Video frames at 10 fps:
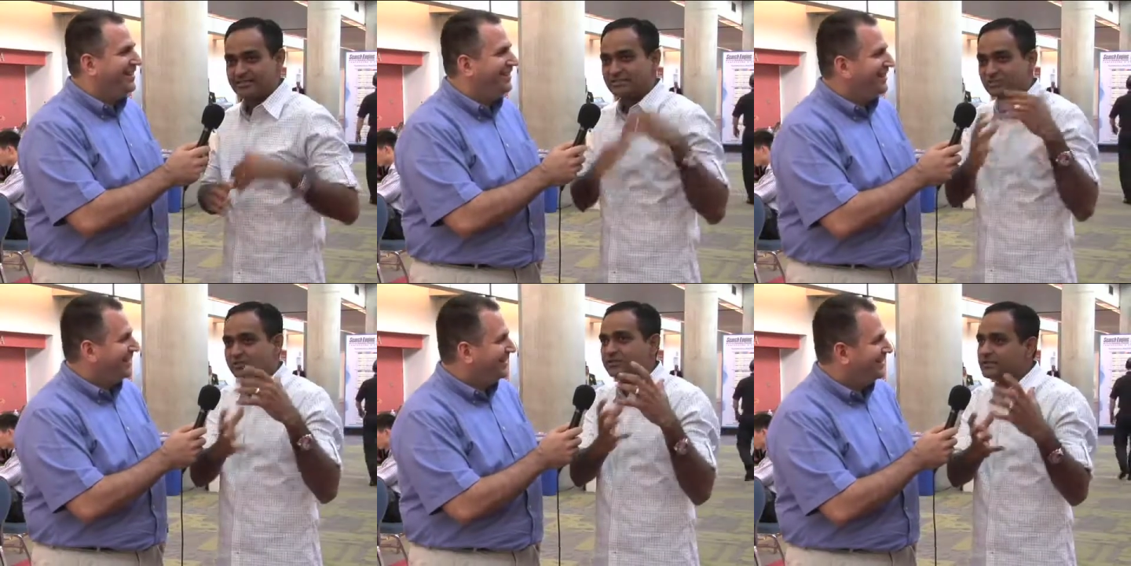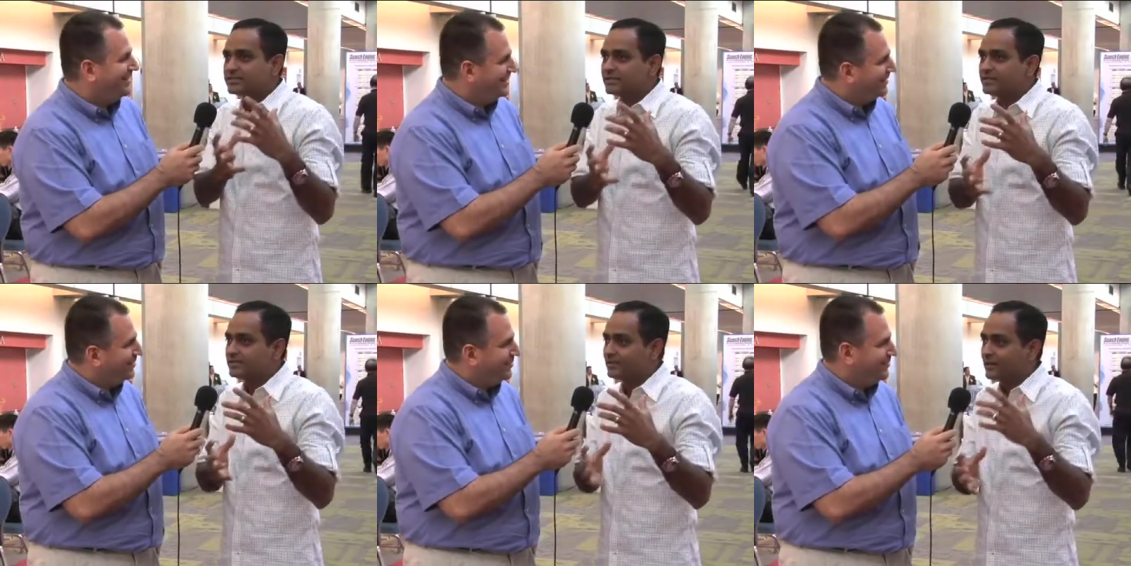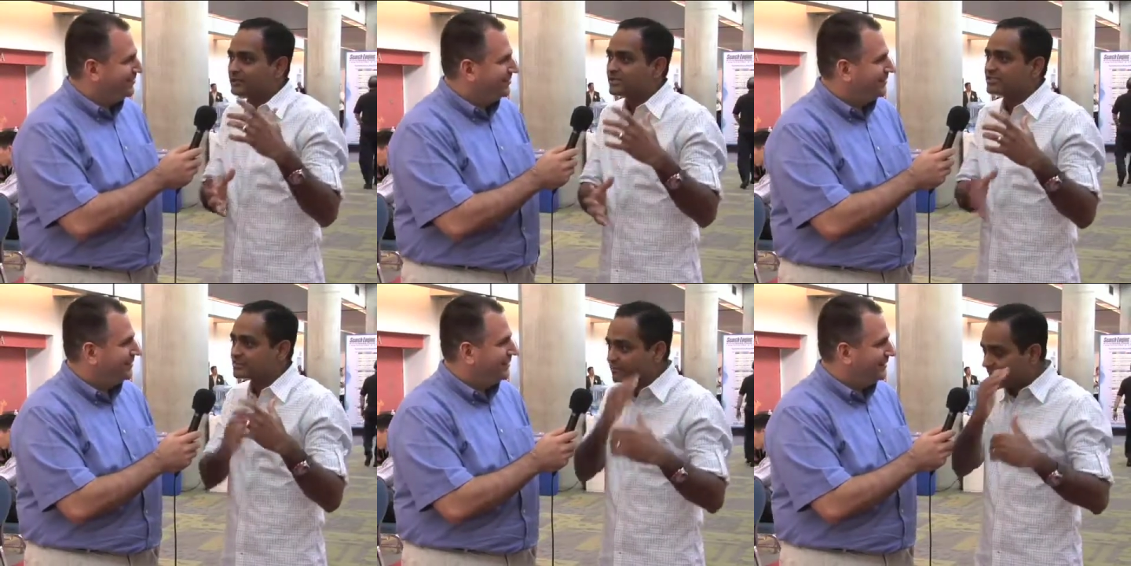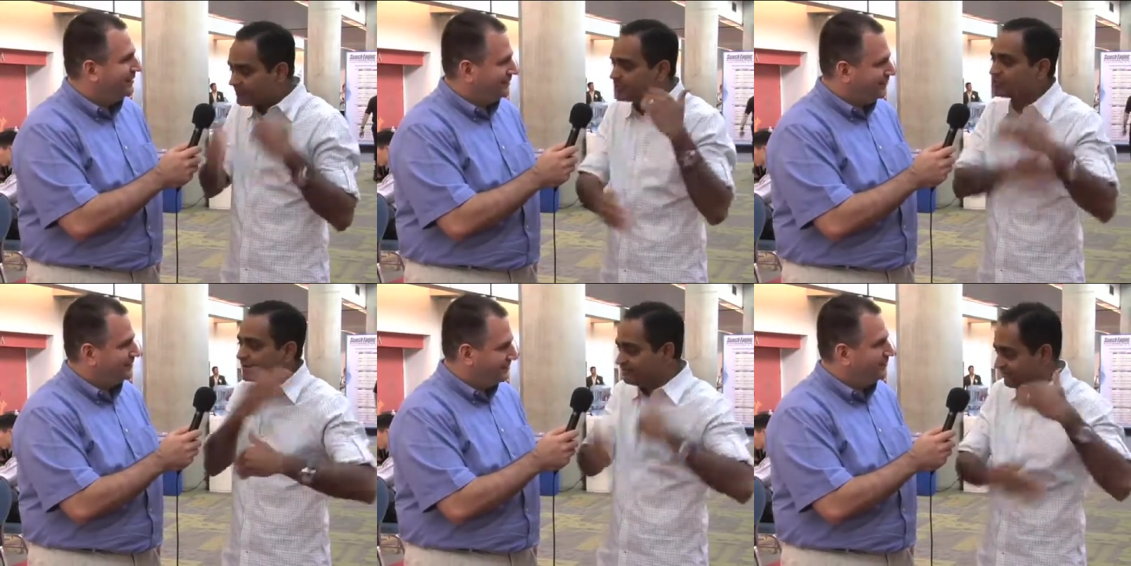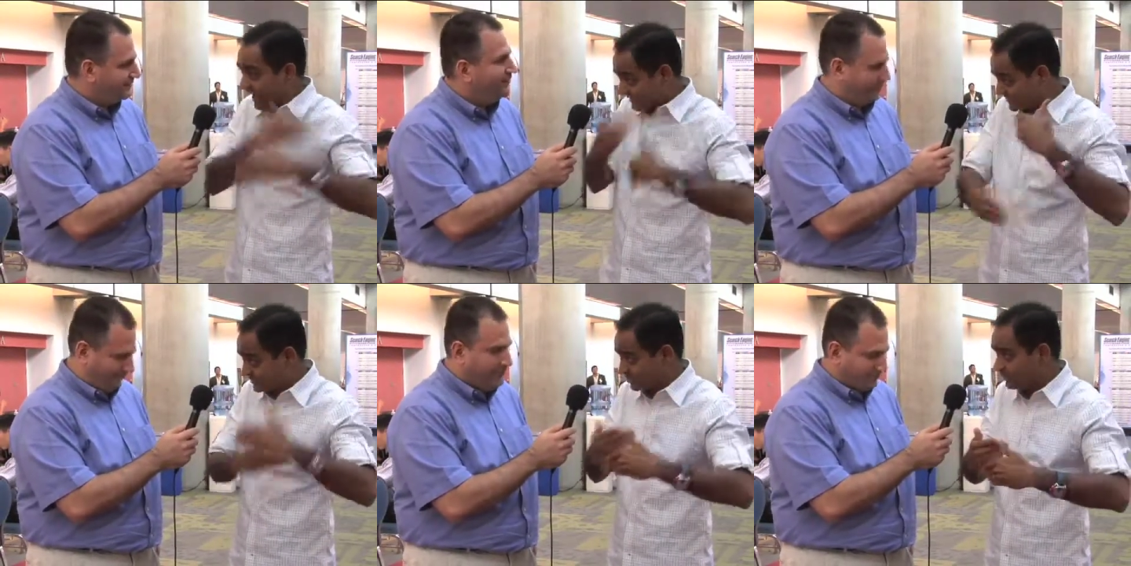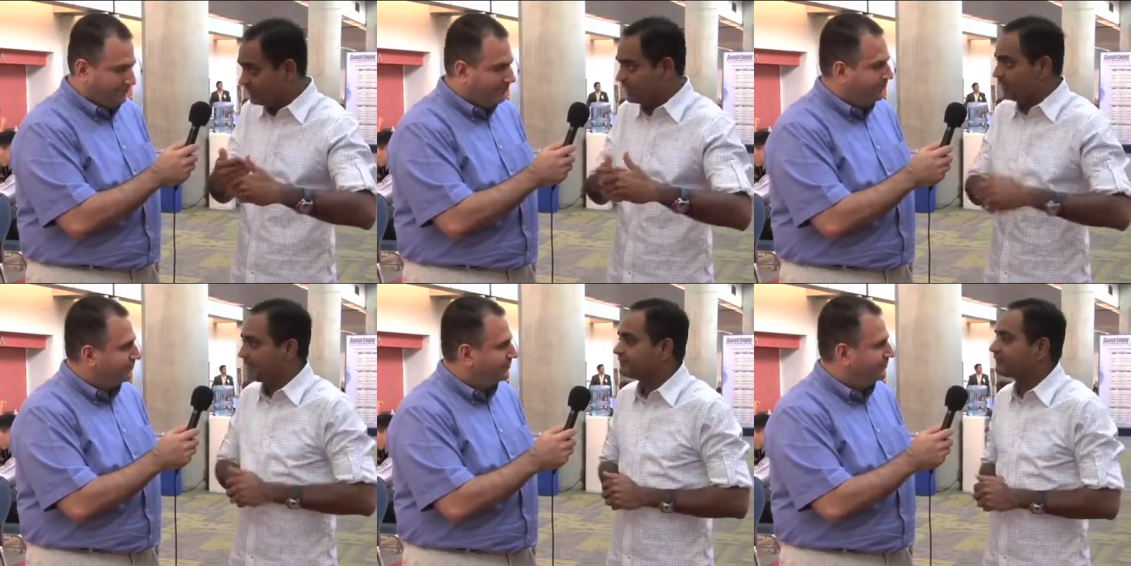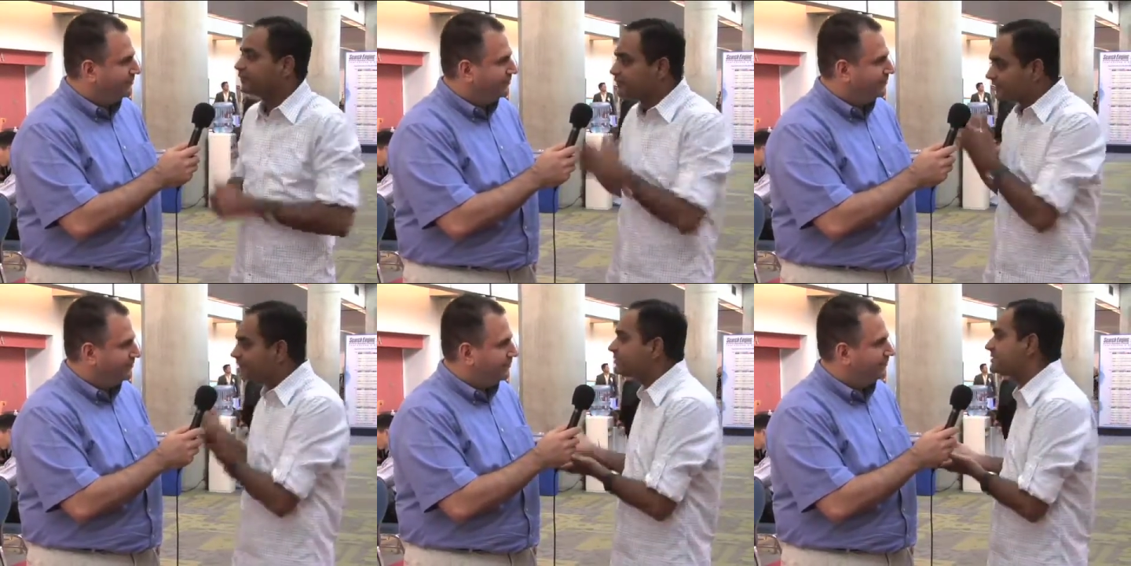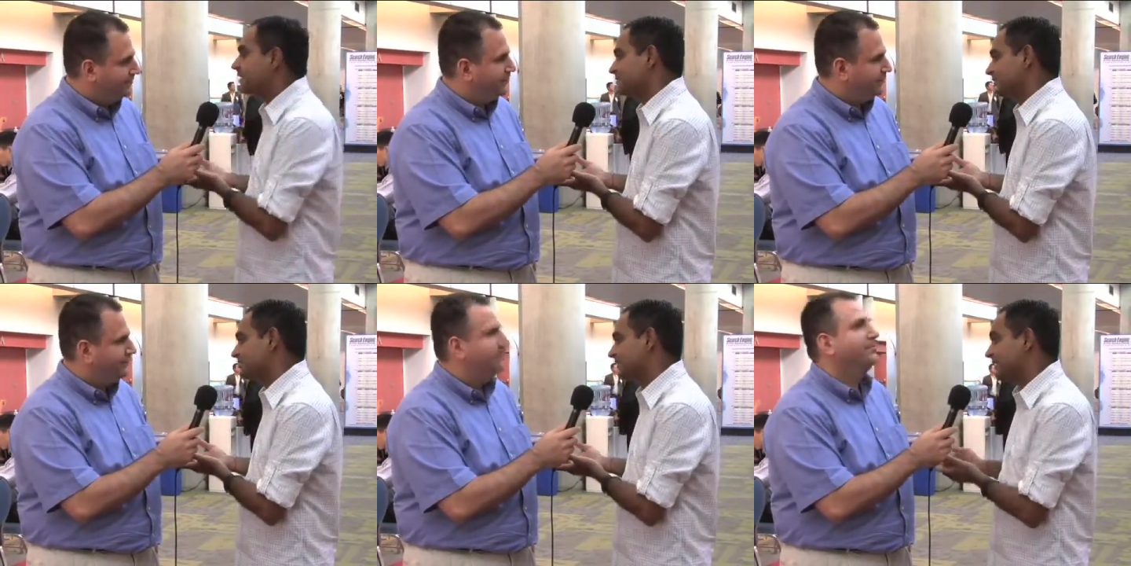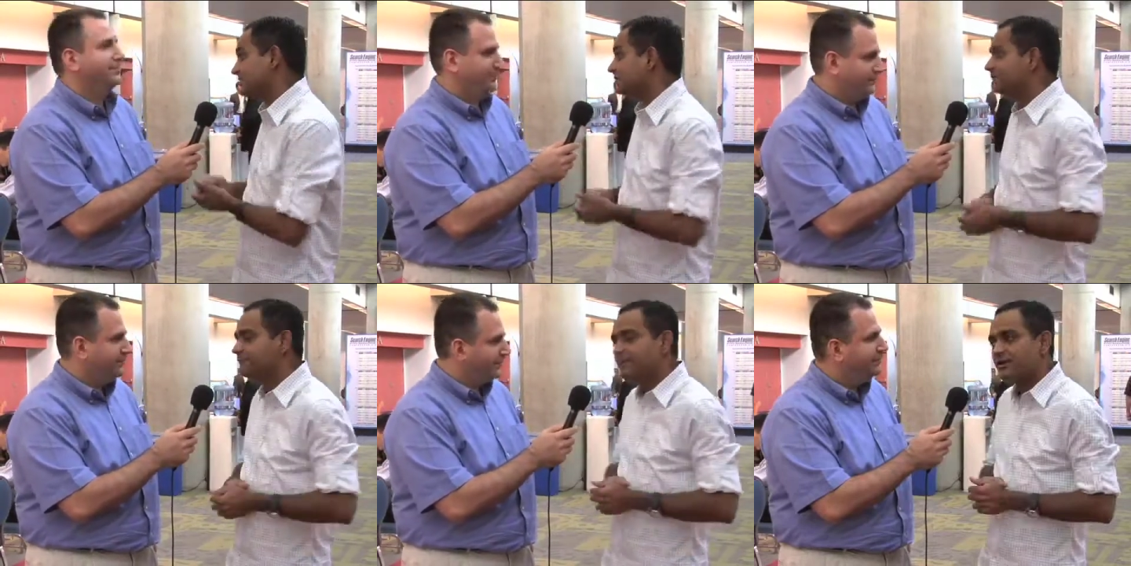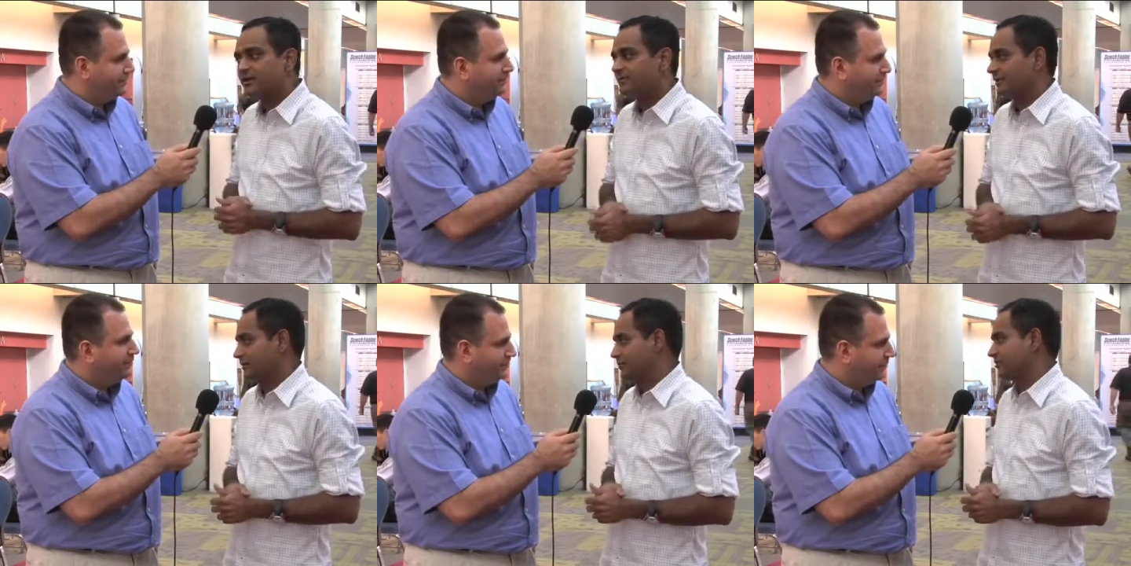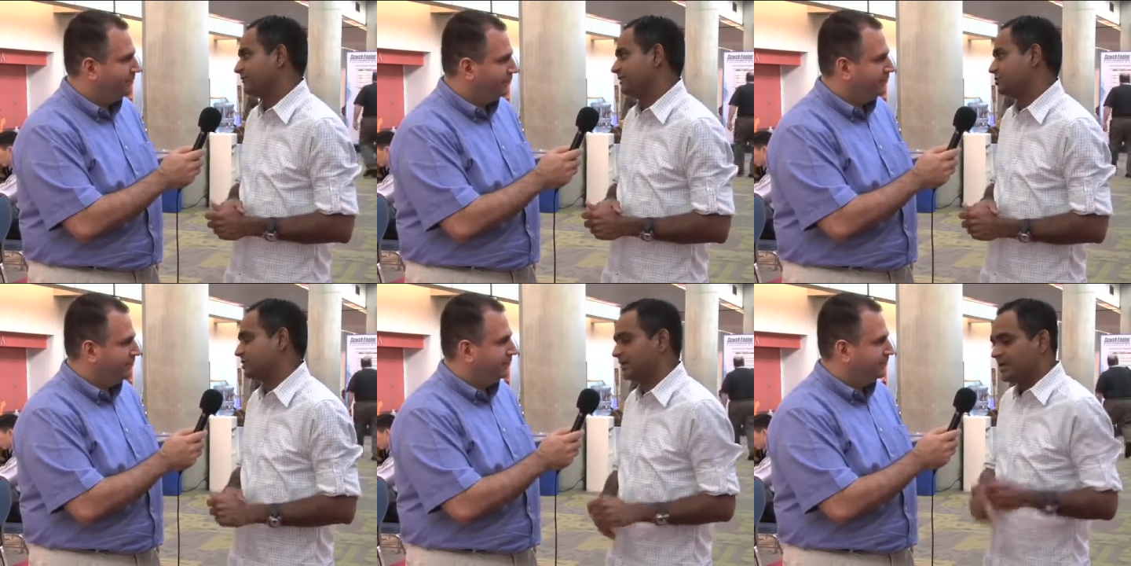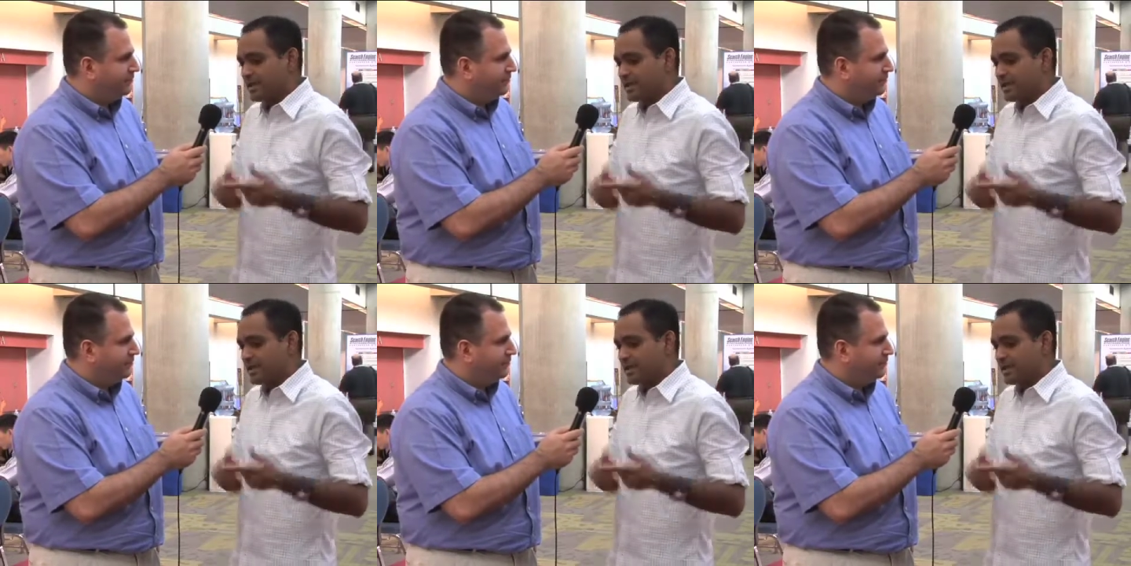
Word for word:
Speaker 1: and so, so the thing is, it, it allows you experiment to run faster, and for you to get results much faster is a very, very important feature.